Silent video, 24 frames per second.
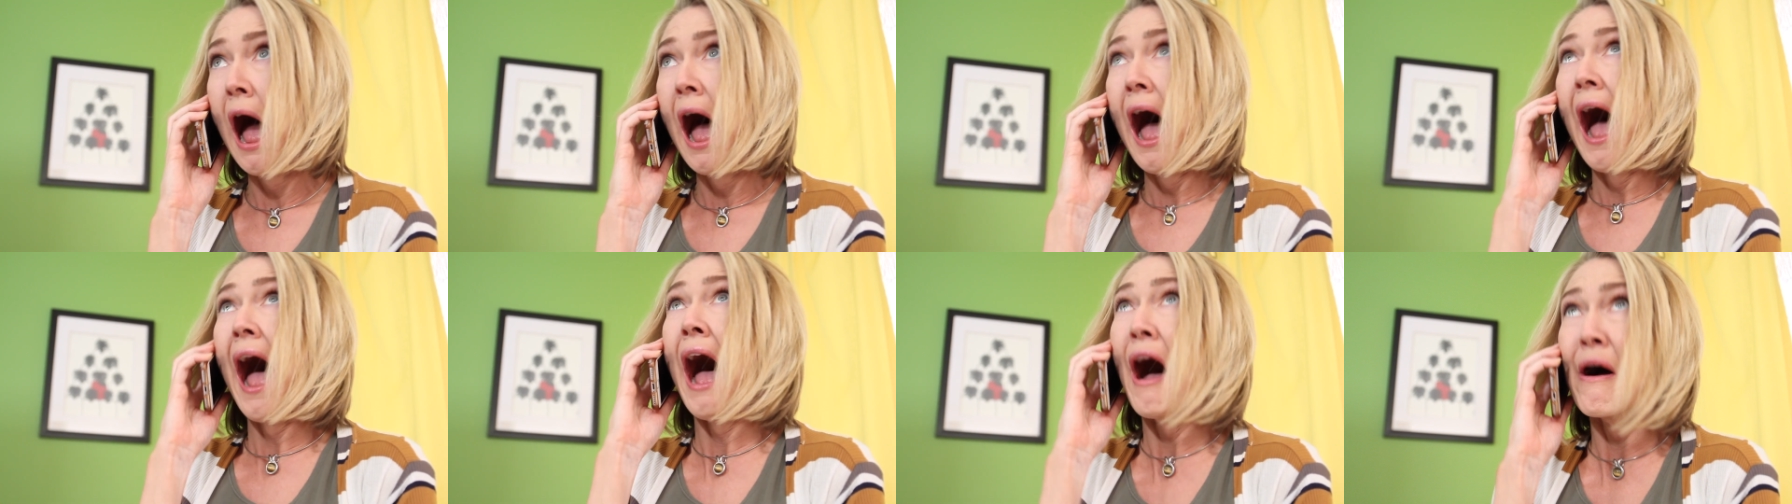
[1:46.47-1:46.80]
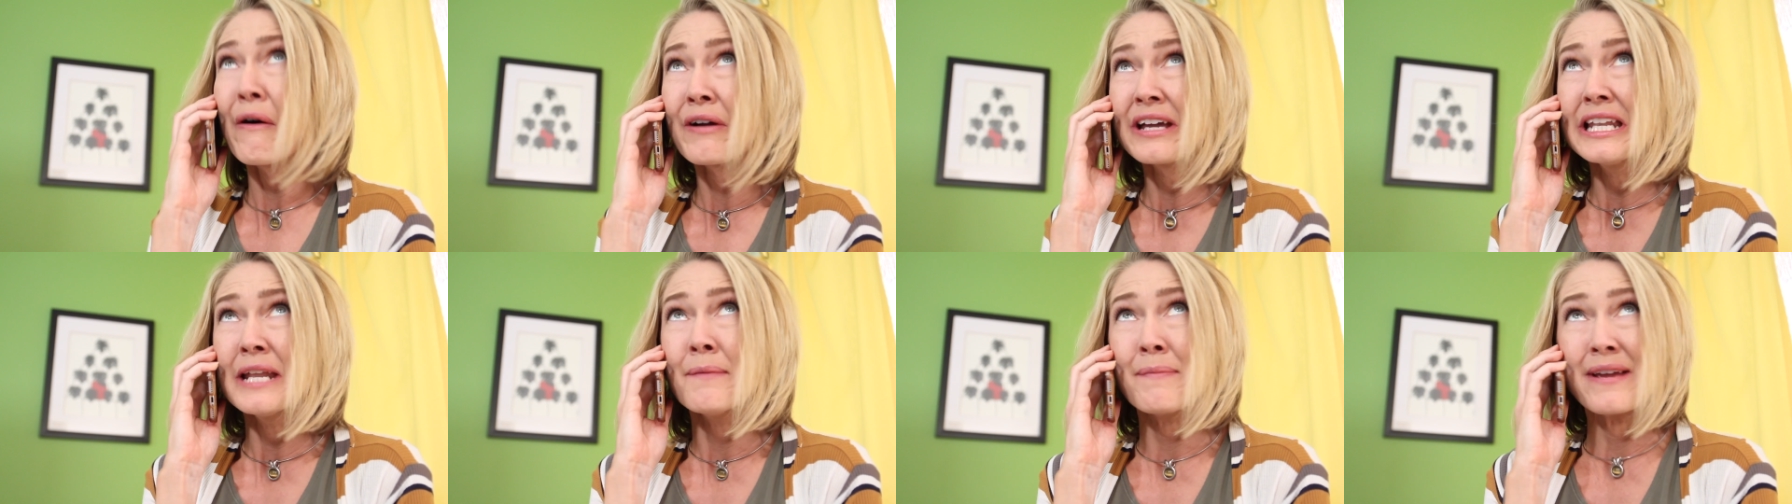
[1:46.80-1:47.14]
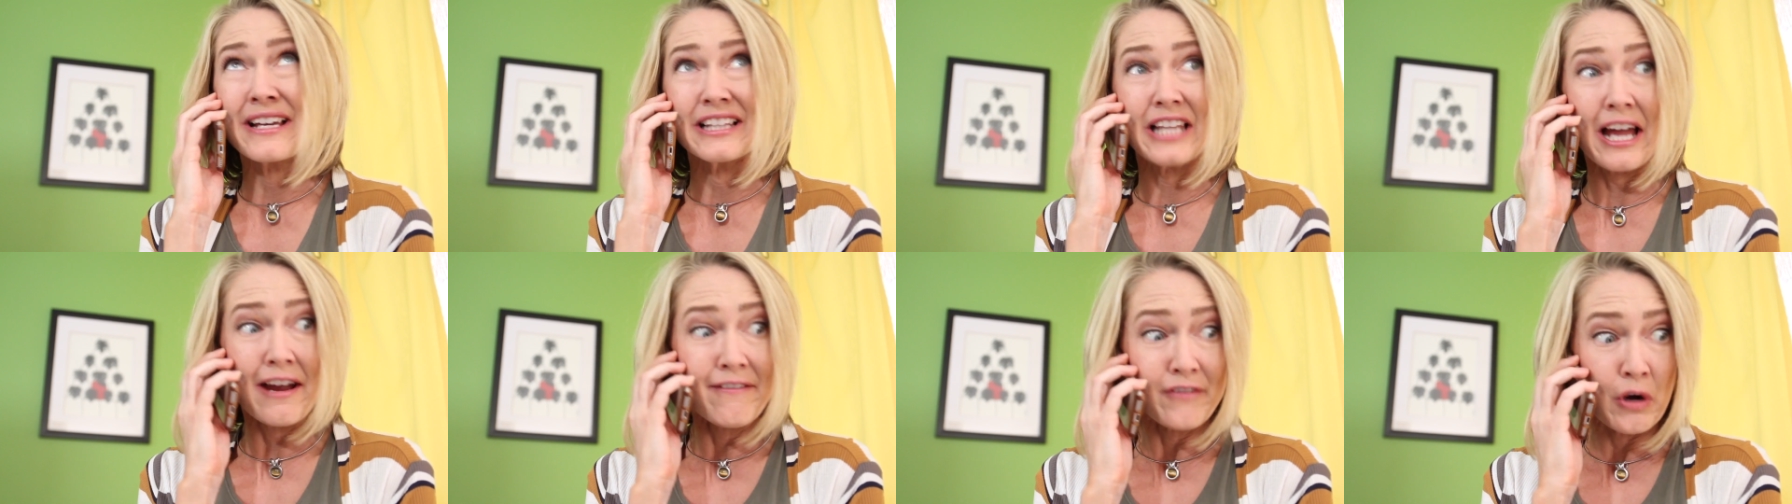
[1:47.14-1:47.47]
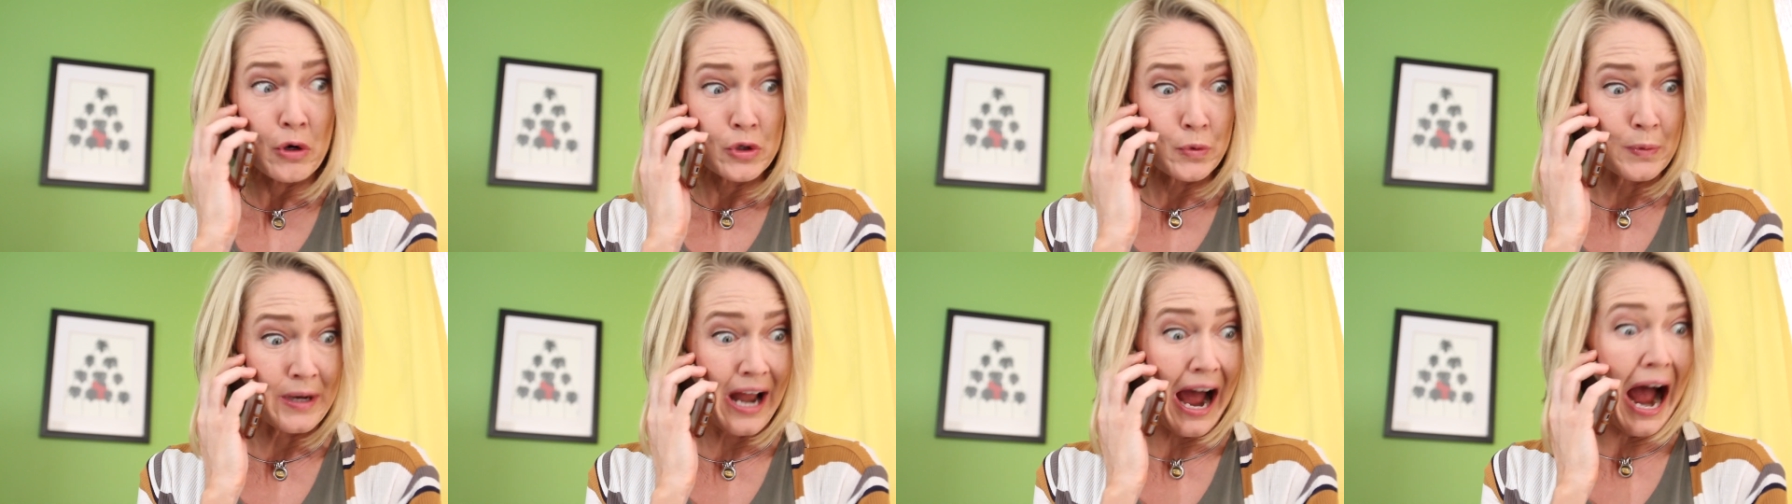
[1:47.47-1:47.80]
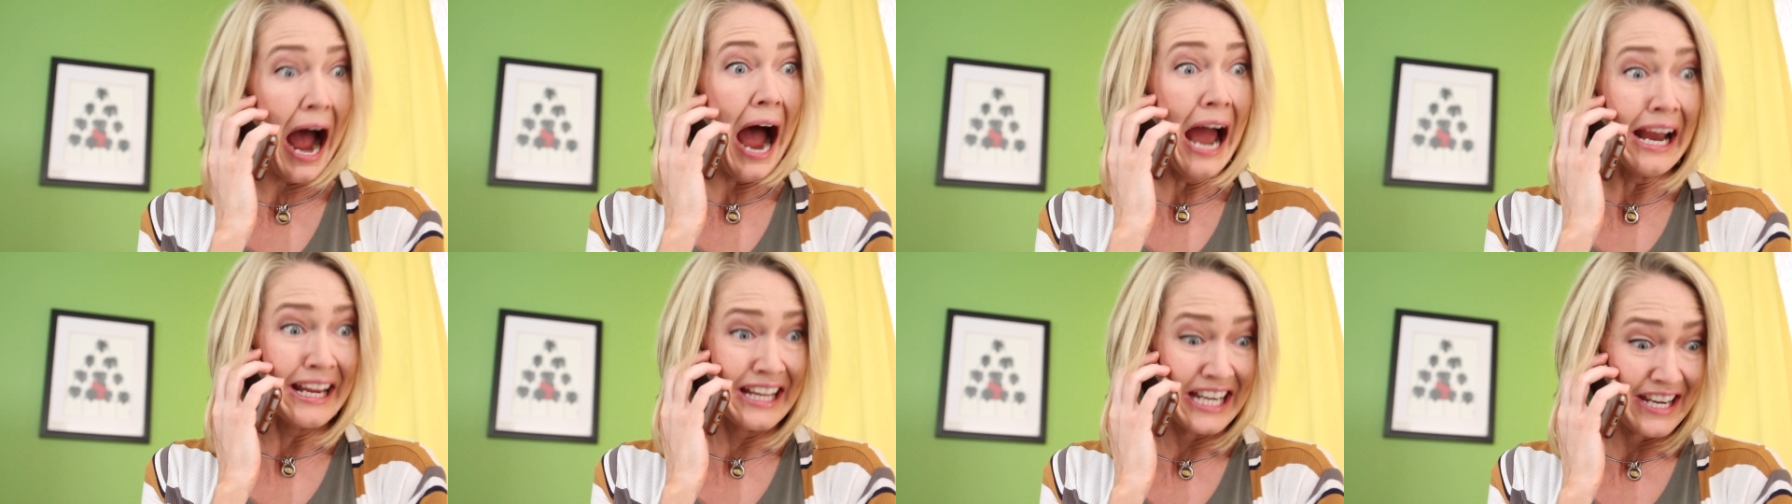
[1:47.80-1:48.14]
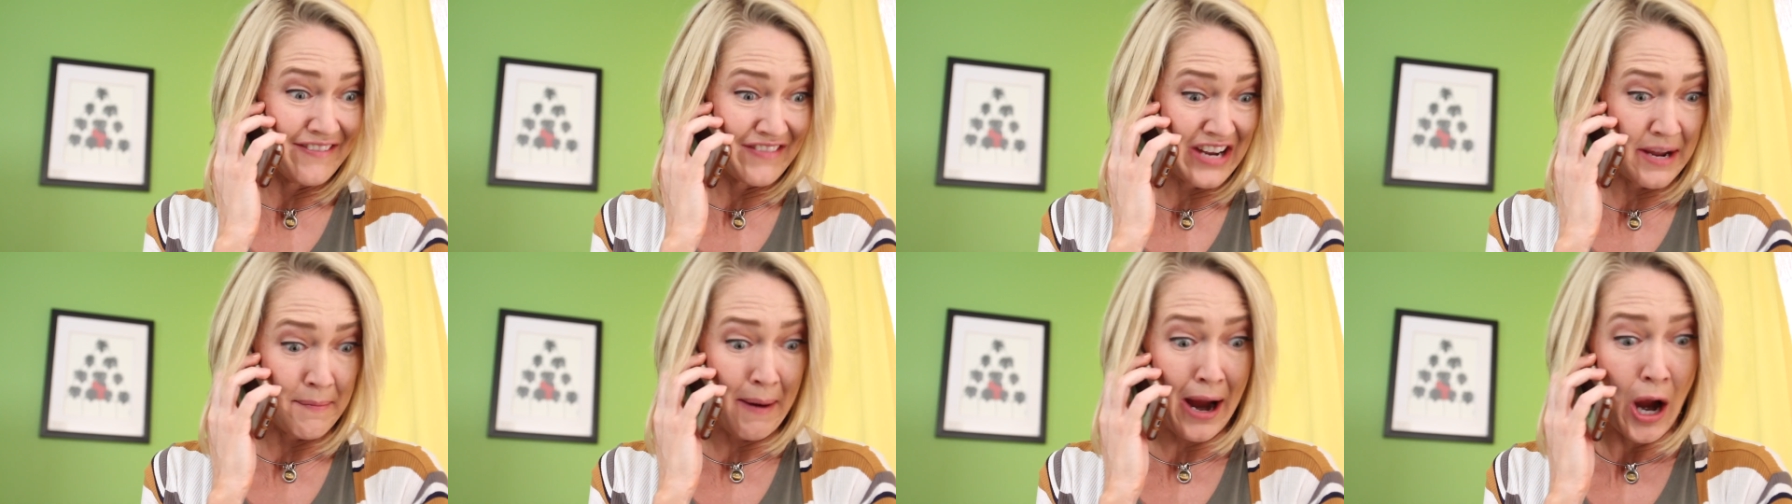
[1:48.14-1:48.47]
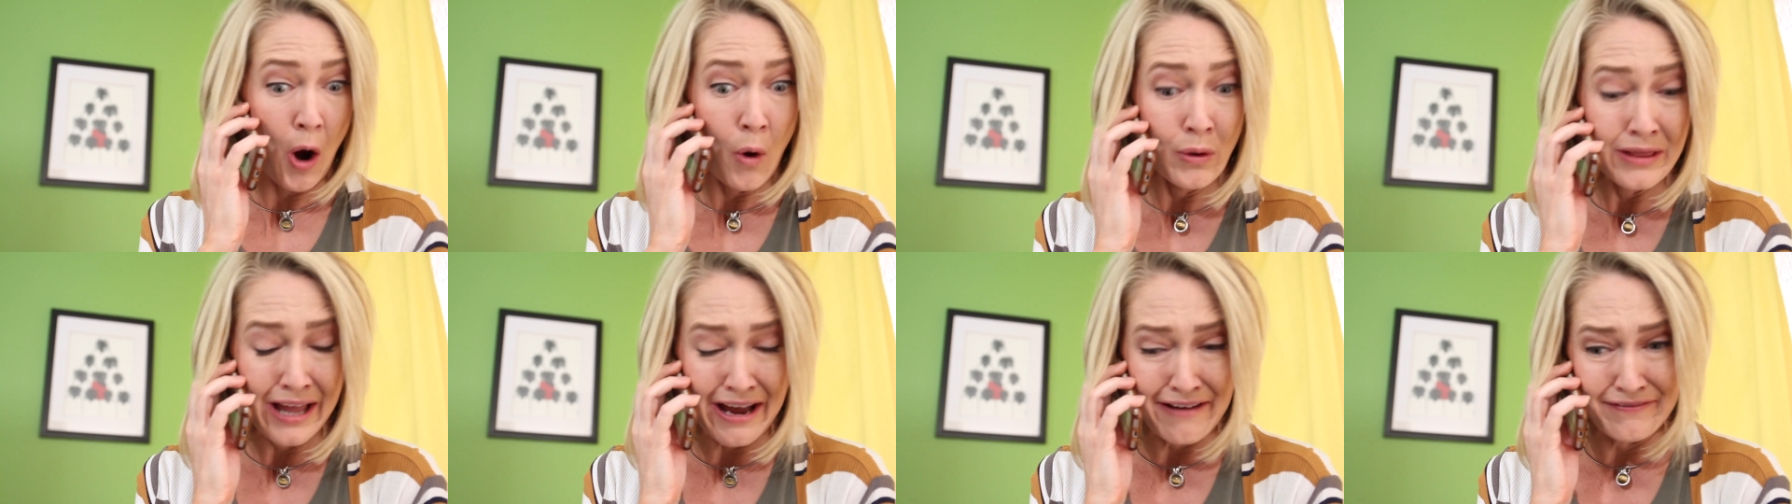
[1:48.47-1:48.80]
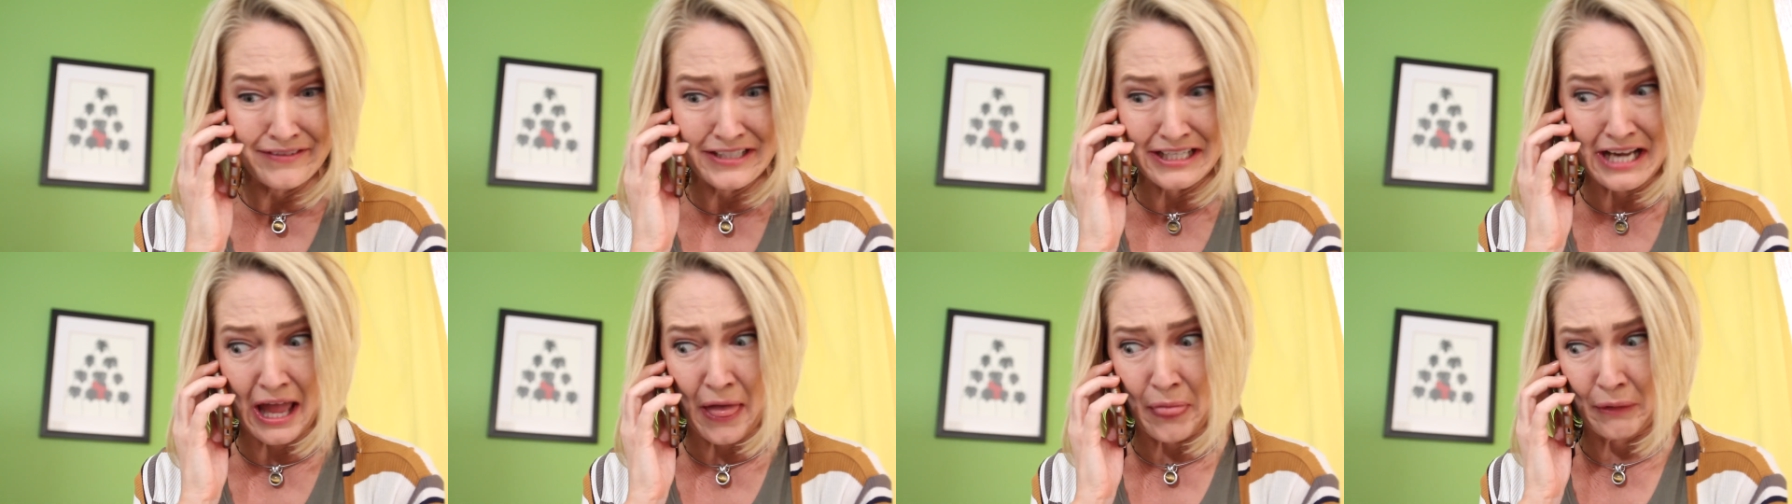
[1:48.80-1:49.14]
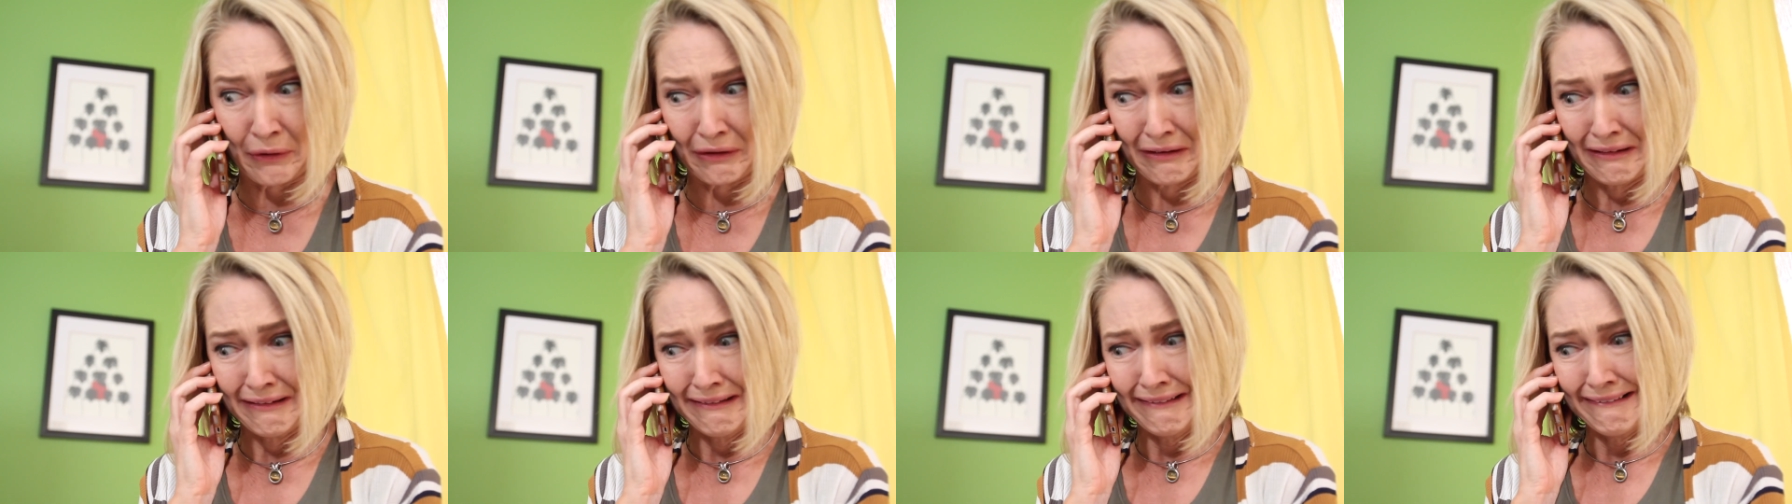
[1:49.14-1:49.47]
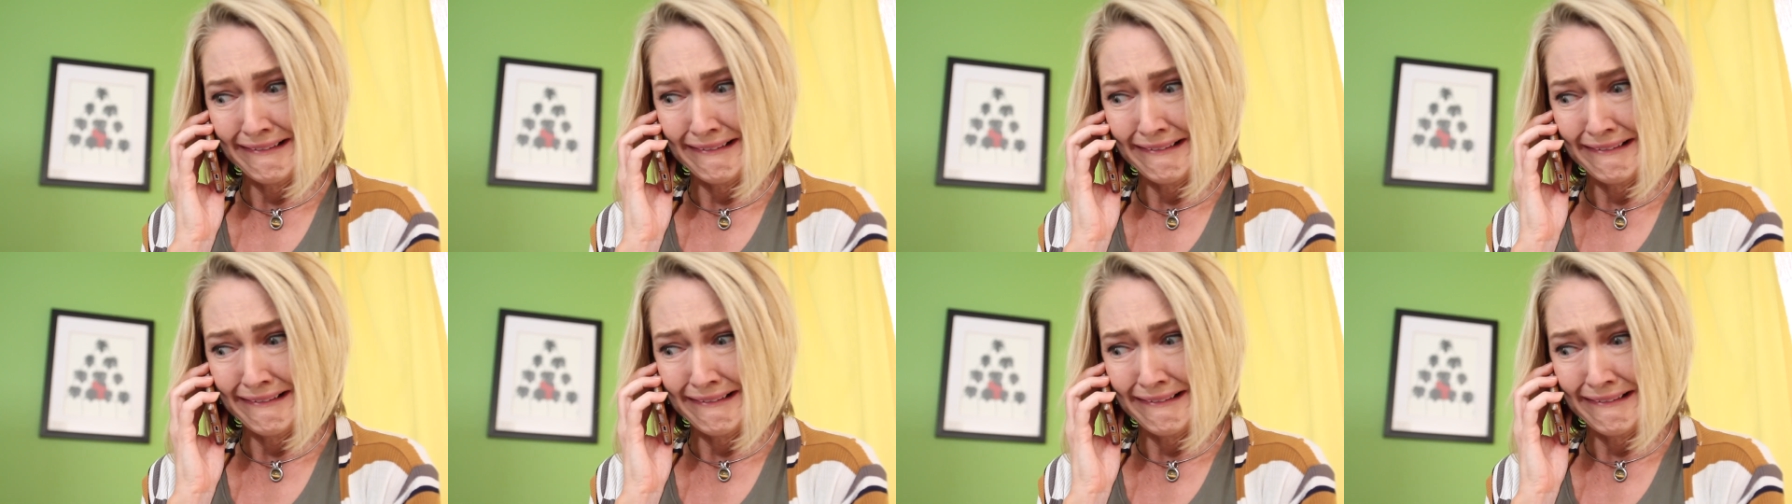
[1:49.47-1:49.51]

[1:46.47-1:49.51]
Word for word: How can I be a life coach when I can't even get my own life together?